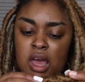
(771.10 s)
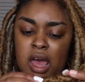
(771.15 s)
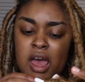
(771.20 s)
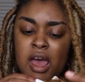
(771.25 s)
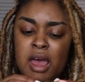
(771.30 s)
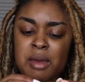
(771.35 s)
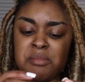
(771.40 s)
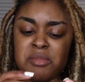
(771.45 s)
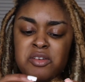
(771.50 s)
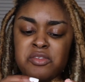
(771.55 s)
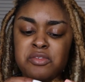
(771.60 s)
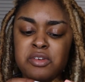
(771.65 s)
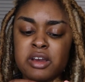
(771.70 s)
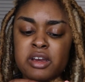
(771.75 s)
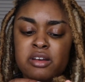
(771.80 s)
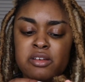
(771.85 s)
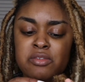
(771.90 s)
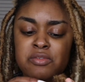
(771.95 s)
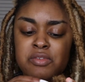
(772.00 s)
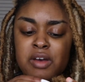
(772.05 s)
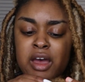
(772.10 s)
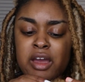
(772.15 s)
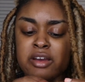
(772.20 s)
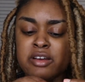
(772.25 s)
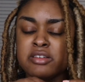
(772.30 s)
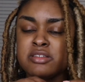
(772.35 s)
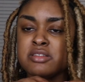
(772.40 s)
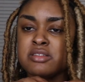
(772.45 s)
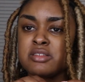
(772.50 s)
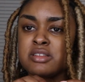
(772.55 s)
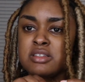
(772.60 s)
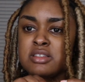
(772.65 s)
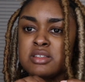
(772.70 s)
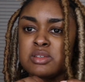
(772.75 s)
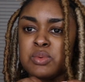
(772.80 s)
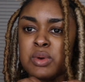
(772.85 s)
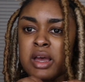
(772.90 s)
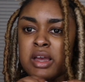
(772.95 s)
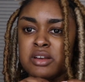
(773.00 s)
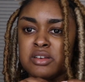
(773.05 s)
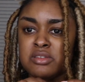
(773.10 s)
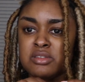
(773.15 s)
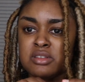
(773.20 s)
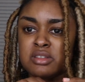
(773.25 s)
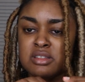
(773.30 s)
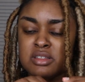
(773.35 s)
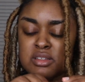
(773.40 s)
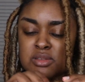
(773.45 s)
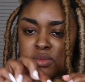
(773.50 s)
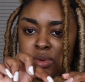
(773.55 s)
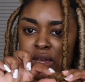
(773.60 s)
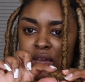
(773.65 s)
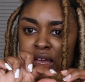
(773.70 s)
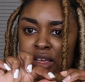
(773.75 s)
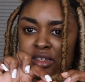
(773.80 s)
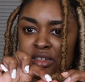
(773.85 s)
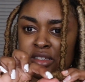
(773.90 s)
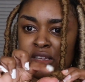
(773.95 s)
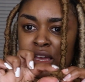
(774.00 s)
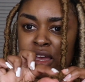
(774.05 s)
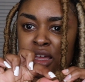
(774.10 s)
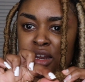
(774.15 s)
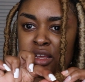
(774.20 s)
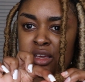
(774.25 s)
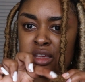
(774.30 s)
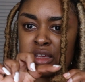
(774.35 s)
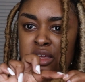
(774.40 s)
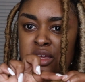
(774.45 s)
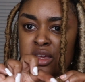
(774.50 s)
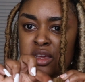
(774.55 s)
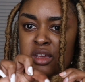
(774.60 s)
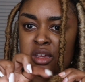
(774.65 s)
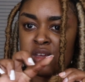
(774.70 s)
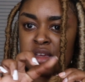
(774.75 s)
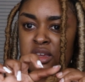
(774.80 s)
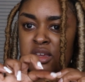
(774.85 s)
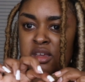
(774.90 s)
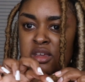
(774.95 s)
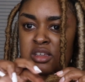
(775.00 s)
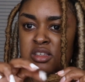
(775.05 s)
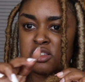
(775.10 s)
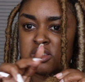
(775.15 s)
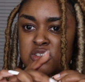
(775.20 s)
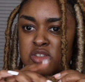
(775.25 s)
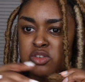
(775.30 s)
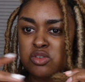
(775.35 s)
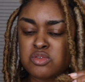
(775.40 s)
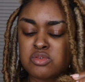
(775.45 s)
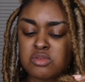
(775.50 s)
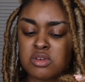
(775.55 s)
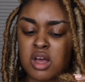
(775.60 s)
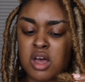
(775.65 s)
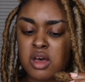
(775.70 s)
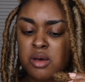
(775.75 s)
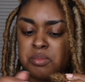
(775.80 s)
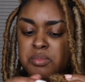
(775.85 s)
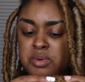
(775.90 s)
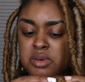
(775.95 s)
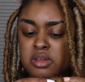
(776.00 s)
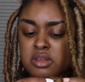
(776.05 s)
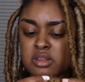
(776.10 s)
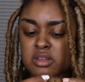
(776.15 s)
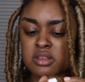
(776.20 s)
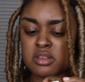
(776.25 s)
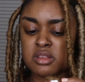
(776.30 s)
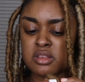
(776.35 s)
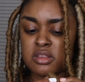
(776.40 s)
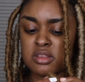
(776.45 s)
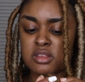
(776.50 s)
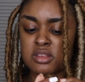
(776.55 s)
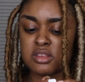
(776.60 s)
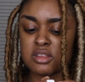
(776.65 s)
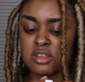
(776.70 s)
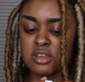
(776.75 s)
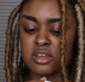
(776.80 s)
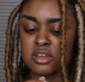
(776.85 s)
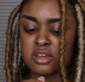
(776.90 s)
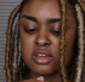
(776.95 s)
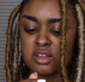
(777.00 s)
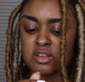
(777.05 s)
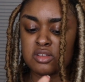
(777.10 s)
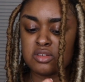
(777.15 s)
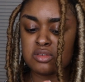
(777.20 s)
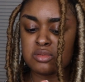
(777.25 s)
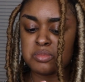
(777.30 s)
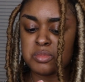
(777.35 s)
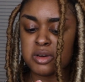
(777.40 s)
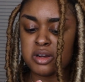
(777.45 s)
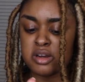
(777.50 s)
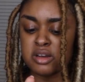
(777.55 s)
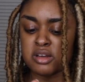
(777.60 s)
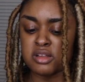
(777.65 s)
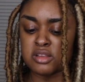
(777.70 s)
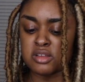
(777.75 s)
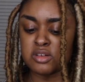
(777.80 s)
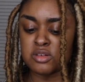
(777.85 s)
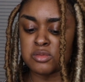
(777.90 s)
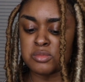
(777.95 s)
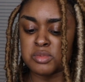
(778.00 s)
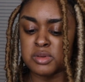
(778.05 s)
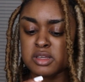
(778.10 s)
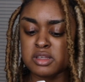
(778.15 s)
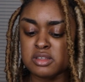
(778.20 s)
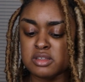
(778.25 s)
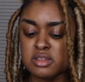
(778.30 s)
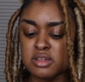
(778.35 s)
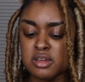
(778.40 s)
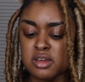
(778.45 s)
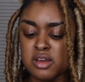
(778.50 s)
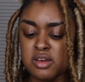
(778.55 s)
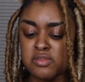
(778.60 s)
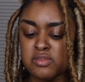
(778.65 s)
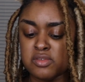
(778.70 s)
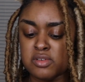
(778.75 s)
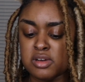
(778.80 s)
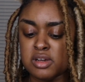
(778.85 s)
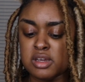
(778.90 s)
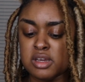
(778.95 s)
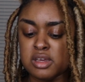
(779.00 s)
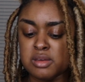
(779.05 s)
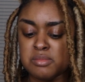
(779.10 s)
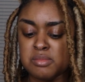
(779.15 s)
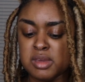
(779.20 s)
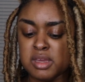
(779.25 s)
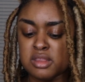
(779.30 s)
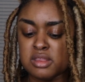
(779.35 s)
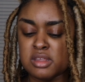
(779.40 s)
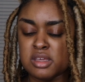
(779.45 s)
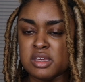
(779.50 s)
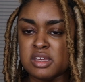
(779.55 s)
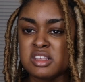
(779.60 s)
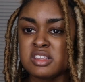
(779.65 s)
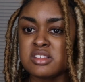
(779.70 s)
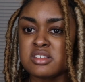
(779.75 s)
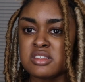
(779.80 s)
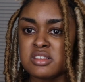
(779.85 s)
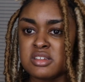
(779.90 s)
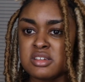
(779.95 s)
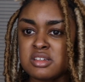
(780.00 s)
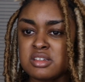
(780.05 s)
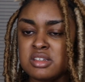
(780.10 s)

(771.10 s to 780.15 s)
I'm afraid of fire, so this is why I do this way. I just kind of scoot up the glued part a little bit to cover it and make the ends look